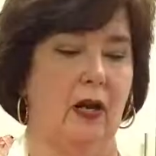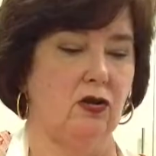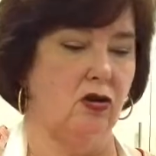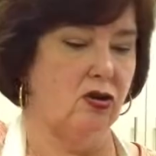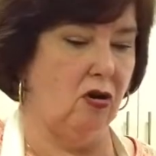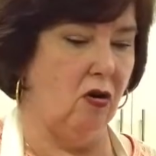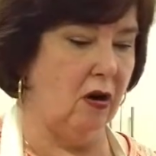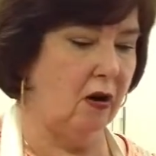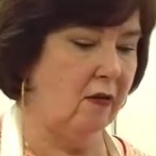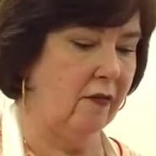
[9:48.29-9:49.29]
There's our
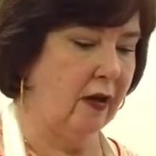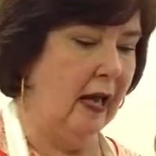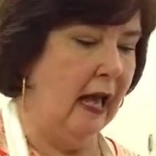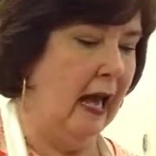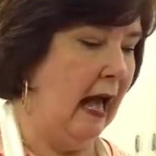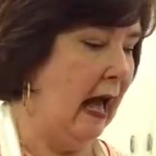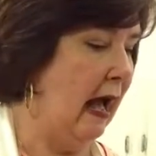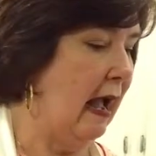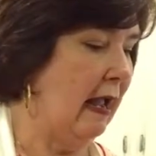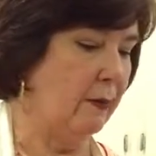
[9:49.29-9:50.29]
stroganoff.
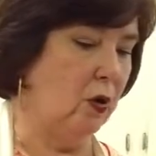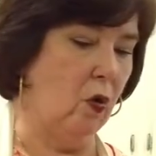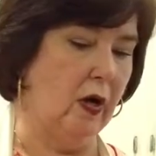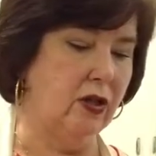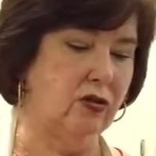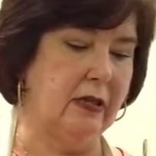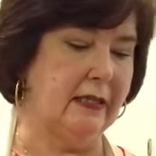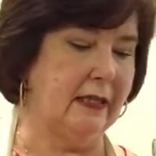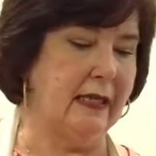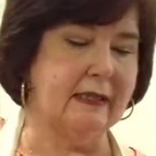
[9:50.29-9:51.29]
I am going to
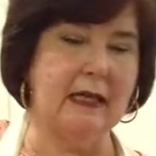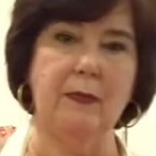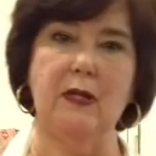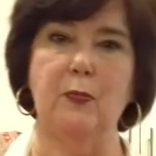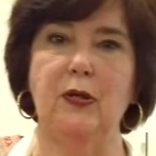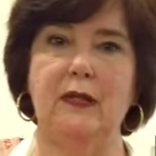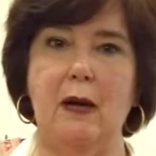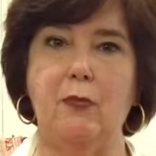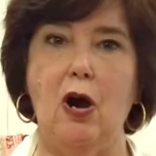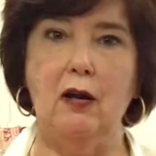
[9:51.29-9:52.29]
need to get something to put
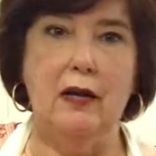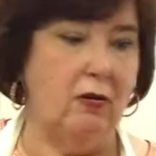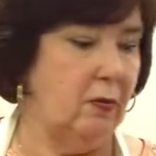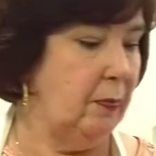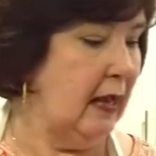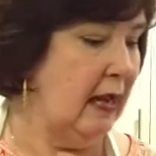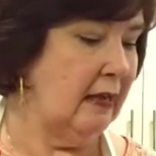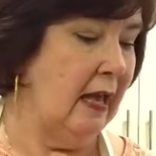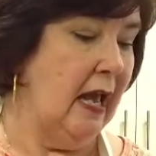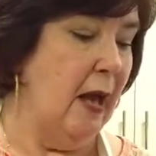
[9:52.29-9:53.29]
that broccoli on the
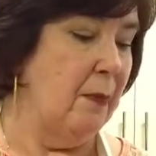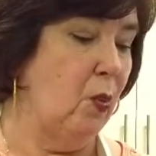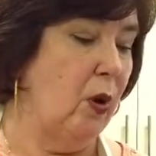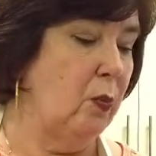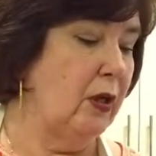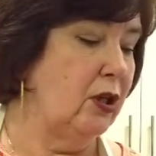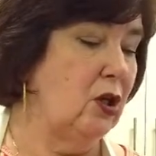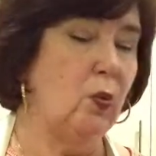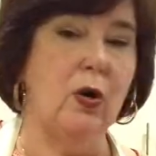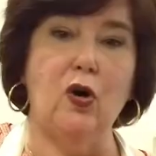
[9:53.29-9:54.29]
plate, but when we
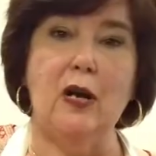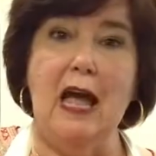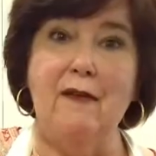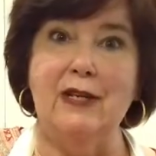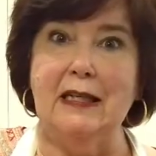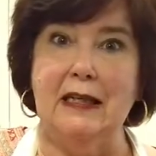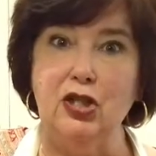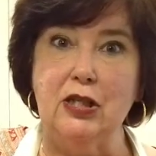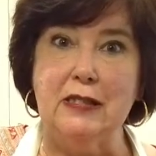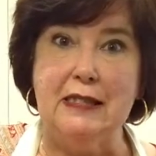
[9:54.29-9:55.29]
do, we're going to have a
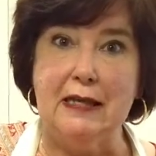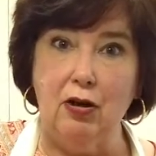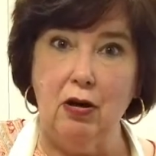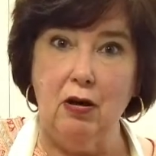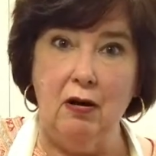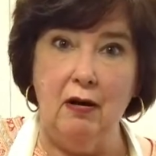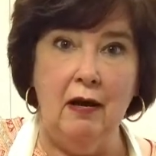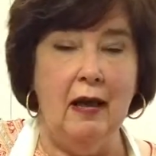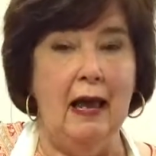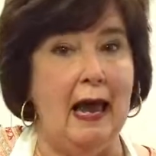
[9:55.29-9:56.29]
delicious dinner,
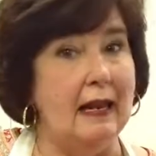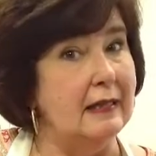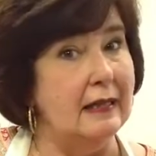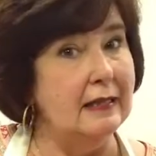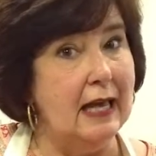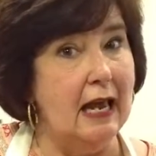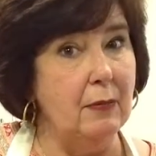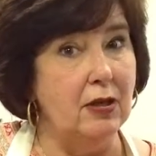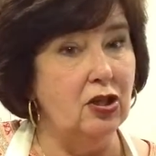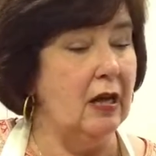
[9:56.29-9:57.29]
and it didn't take
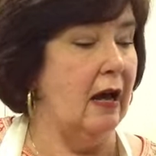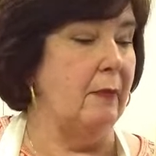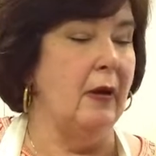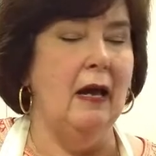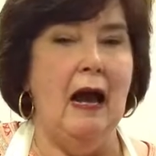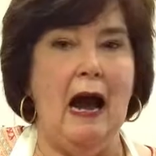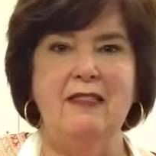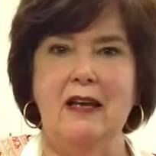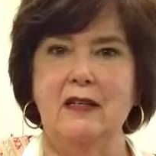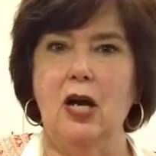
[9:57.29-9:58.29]
much time. I
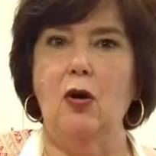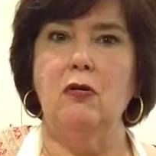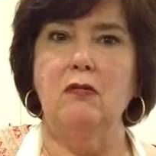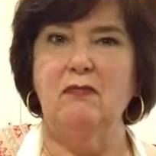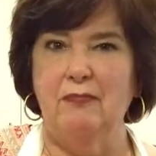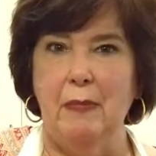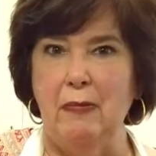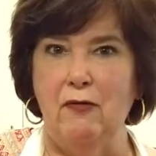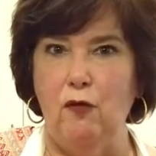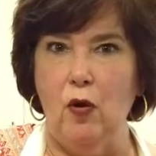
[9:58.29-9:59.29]
think total,
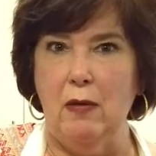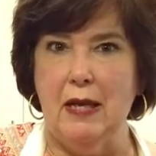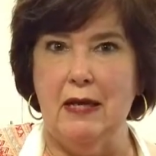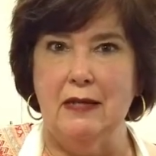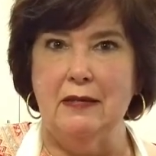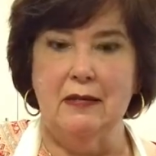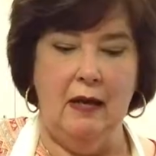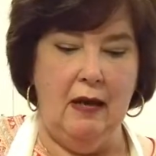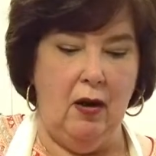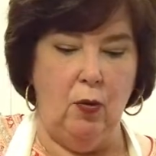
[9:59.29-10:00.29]
maybe 40 minutes.
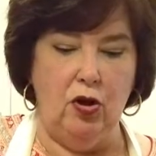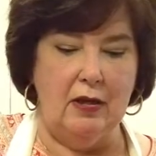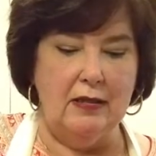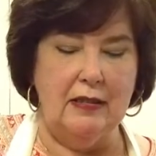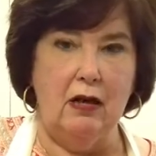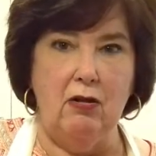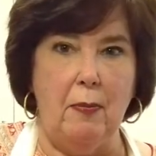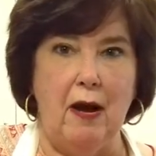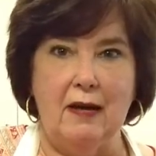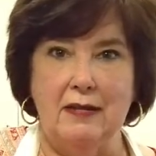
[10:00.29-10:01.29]
when you consider the
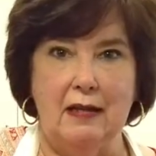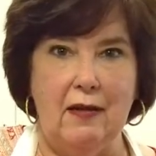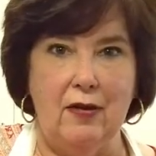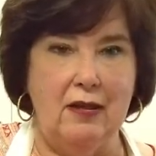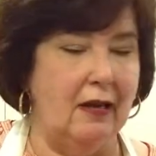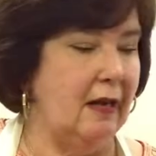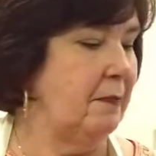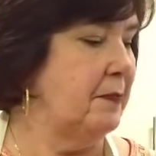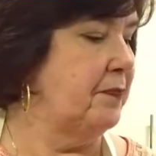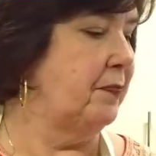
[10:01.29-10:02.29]
pasta and everything.